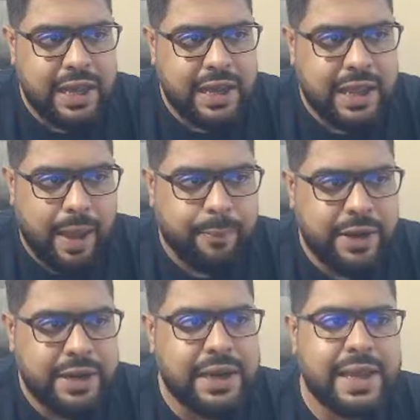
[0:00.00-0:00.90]

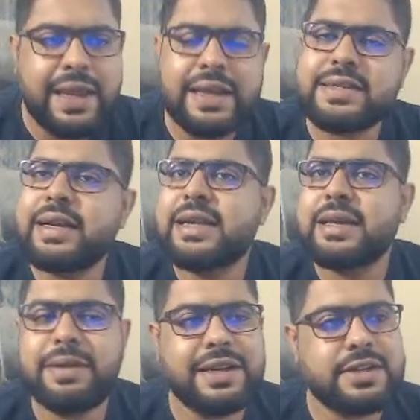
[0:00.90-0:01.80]
capital A
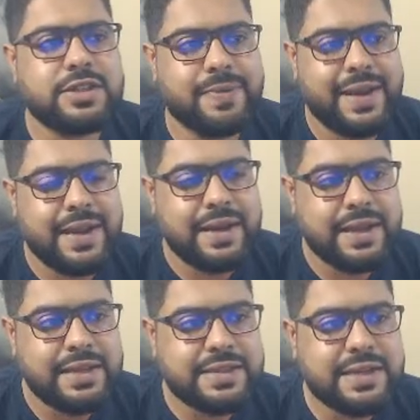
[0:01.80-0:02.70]
centimeter square
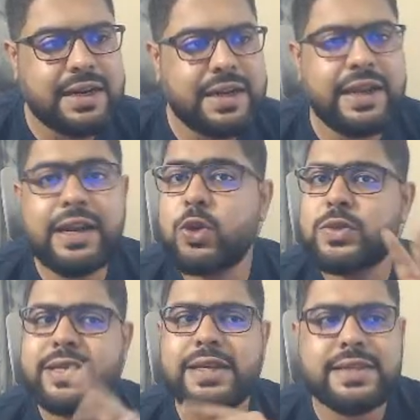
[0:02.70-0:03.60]
is cut into
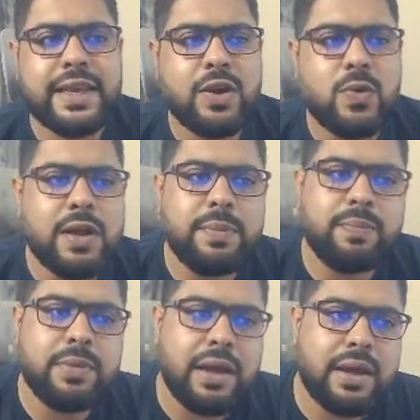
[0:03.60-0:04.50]
6 equal
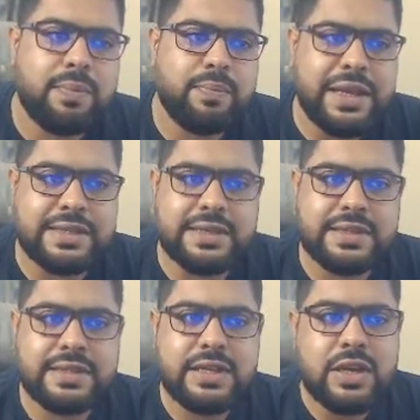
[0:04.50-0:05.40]

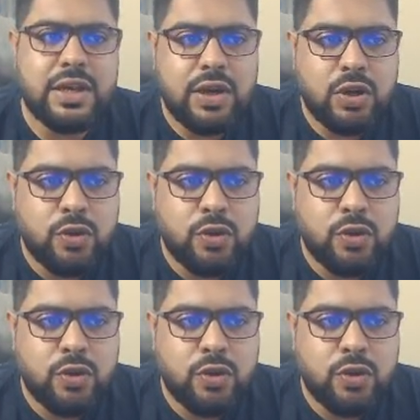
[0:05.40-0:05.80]
pieces to